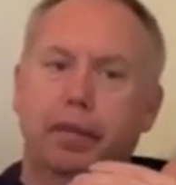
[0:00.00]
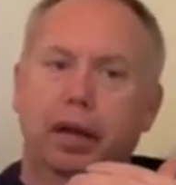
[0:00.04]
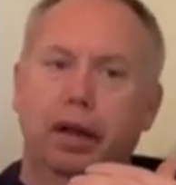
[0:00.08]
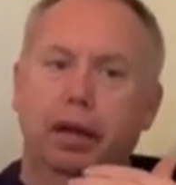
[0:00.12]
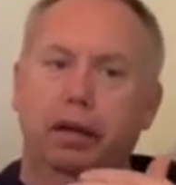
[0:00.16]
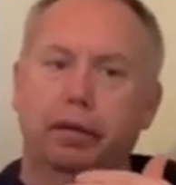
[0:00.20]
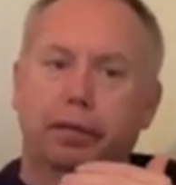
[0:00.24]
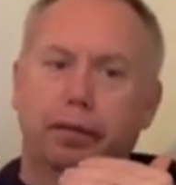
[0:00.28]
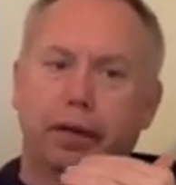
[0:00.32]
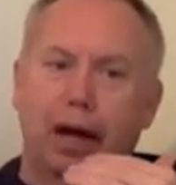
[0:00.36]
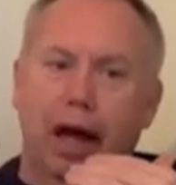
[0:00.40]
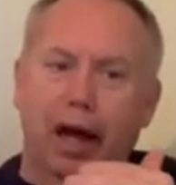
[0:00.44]

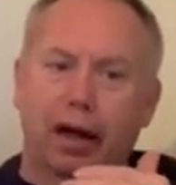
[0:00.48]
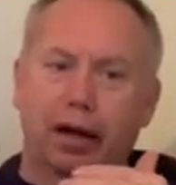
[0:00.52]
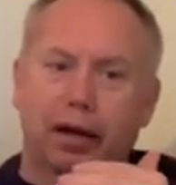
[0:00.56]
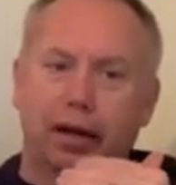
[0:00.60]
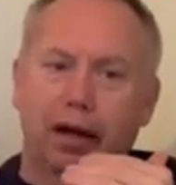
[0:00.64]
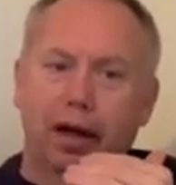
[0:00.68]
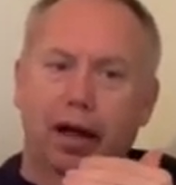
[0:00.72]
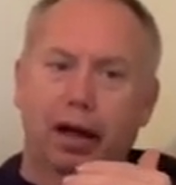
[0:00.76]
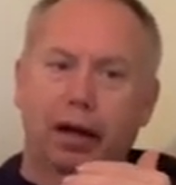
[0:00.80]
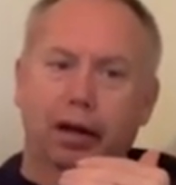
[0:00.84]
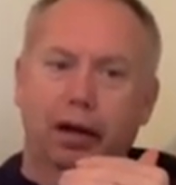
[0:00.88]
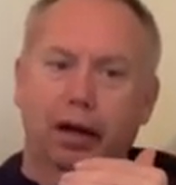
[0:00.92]
In fact,
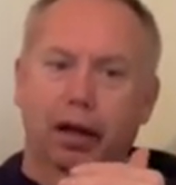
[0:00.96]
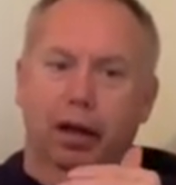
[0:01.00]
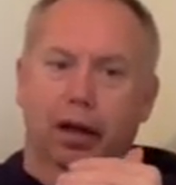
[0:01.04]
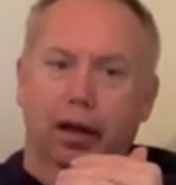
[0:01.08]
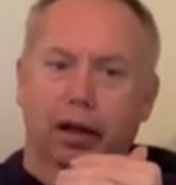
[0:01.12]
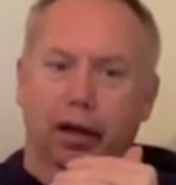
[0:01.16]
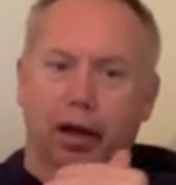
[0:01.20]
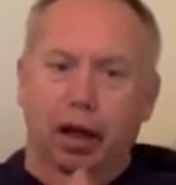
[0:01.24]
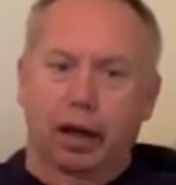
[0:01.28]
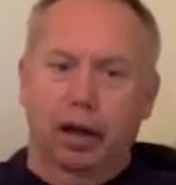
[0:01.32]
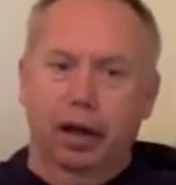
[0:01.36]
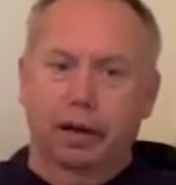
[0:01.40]
not
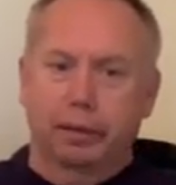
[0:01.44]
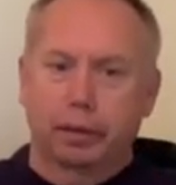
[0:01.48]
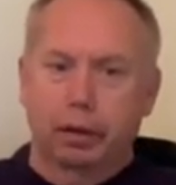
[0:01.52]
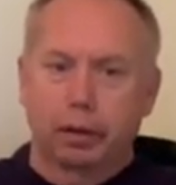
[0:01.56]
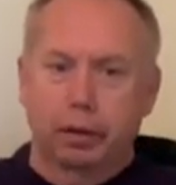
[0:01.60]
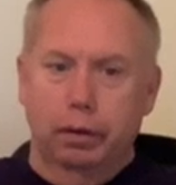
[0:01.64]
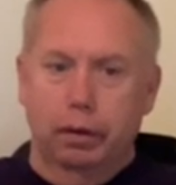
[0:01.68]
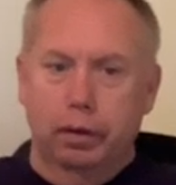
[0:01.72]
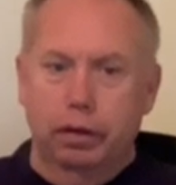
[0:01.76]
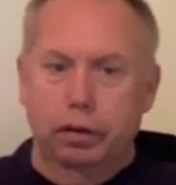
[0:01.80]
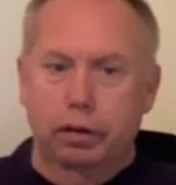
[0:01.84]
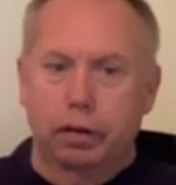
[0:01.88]

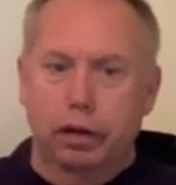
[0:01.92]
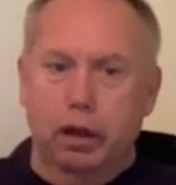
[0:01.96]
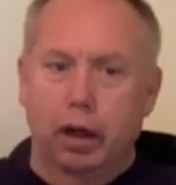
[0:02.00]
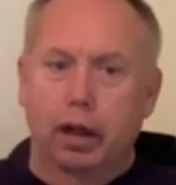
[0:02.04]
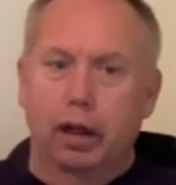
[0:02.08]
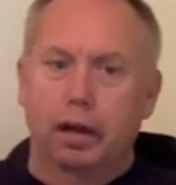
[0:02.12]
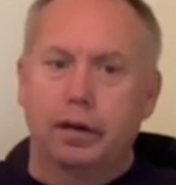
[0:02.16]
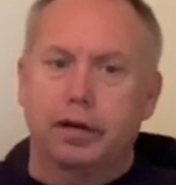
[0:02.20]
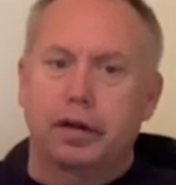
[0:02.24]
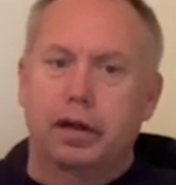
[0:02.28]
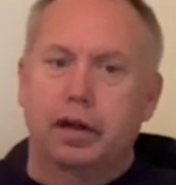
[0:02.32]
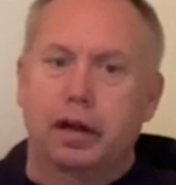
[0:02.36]
everyone who
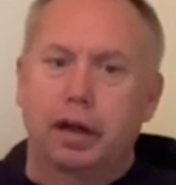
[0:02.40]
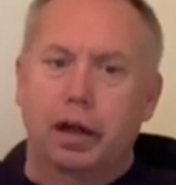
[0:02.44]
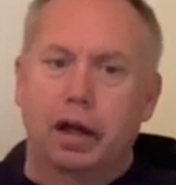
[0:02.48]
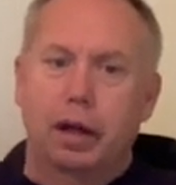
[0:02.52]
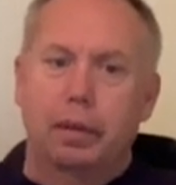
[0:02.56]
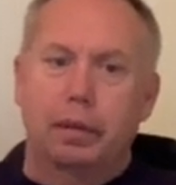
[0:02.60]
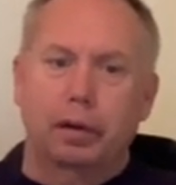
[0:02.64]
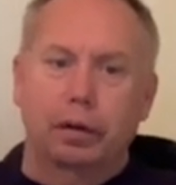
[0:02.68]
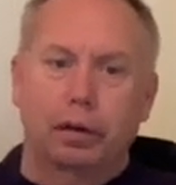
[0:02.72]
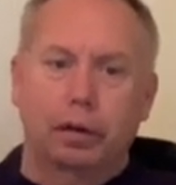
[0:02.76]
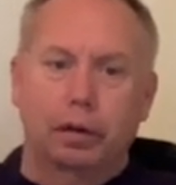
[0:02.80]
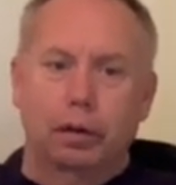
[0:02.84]
calls on the
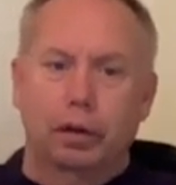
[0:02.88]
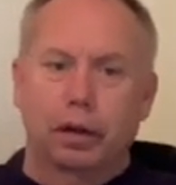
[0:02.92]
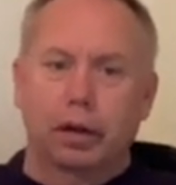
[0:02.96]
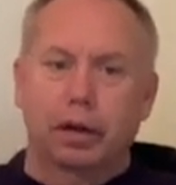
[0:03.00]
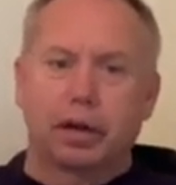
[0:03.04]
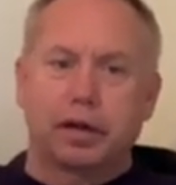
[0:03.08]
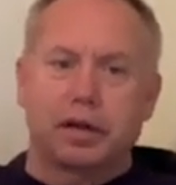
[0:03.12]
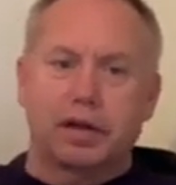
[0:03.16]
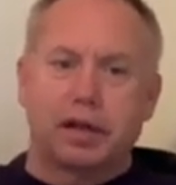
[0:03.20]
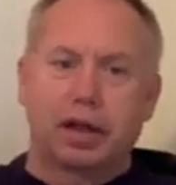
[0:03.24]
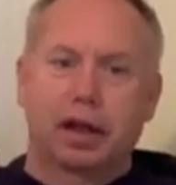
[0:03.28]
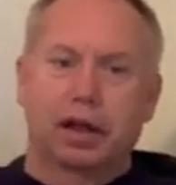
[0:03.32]
name of the
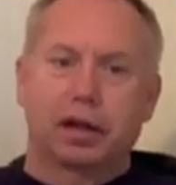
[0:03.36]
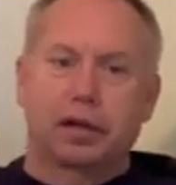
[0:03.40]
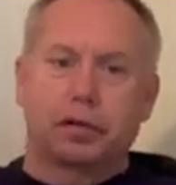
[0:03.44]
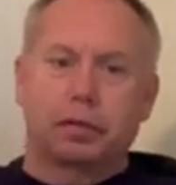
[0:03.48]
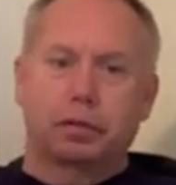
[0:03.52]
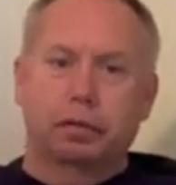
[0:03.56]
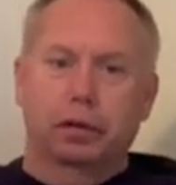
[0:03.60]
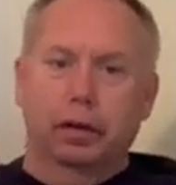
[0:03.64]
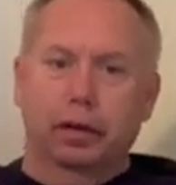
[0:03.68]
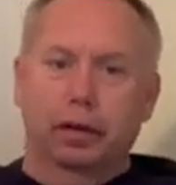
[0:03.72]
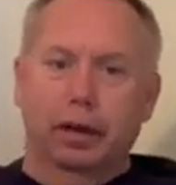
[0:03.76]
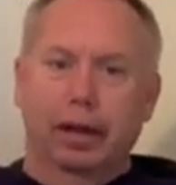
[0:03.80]
Lord, it
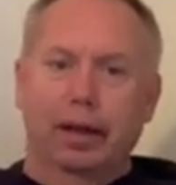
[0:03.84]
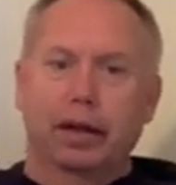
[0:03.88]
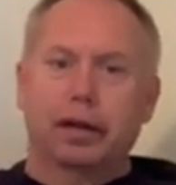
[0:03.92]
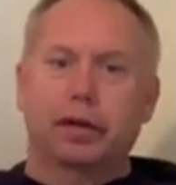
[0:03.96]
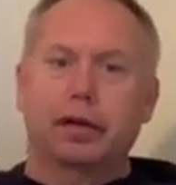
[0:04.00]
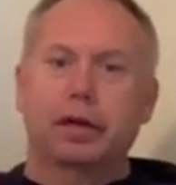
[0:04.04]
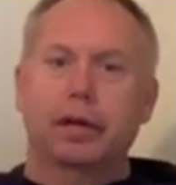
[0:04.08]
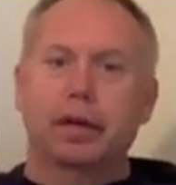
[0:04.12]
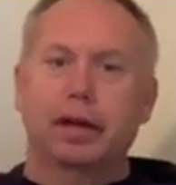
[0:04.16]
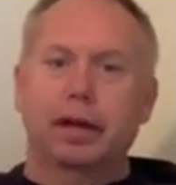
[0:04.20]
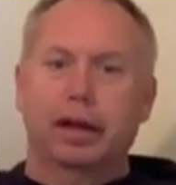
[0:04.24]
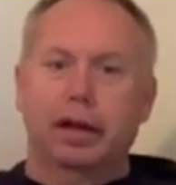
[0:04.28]
says, will
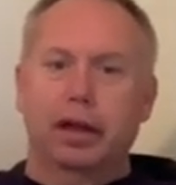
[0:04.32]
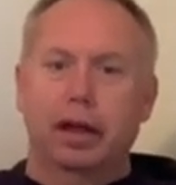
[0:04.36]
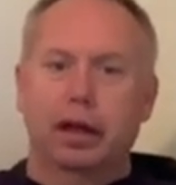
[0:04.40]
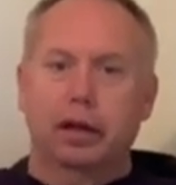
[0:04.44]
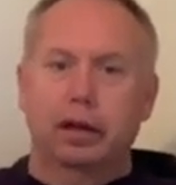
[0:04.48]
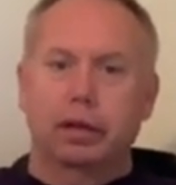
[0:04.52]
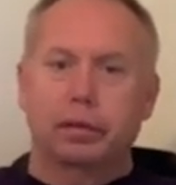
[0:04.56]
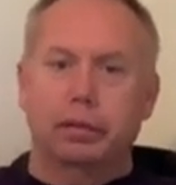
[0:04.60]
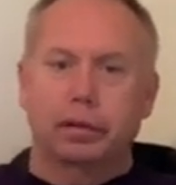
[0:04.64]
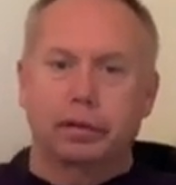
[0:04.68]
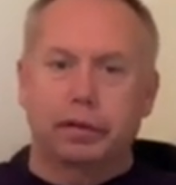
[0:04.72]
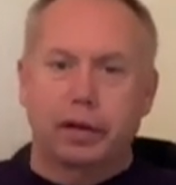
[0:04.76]
enter the
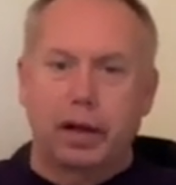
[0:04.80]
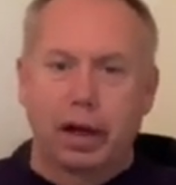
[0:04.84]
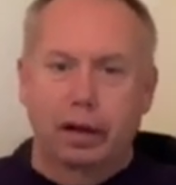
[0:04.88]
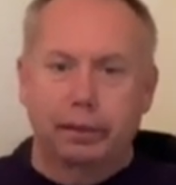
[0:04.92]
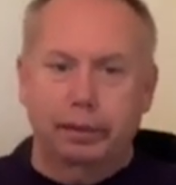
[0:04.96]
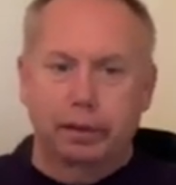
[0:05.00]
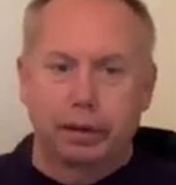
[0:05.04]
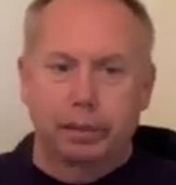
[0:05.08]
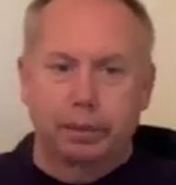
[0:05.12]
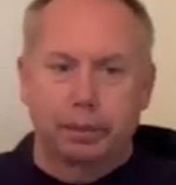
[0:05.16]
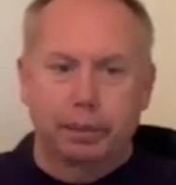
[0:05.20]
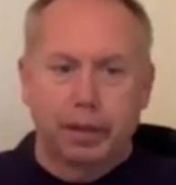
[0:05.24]
kingdom of
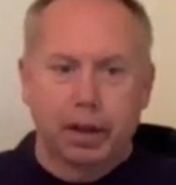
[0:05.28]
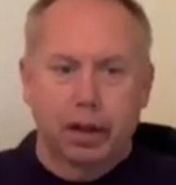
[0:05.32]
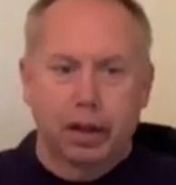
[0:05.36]
heaven.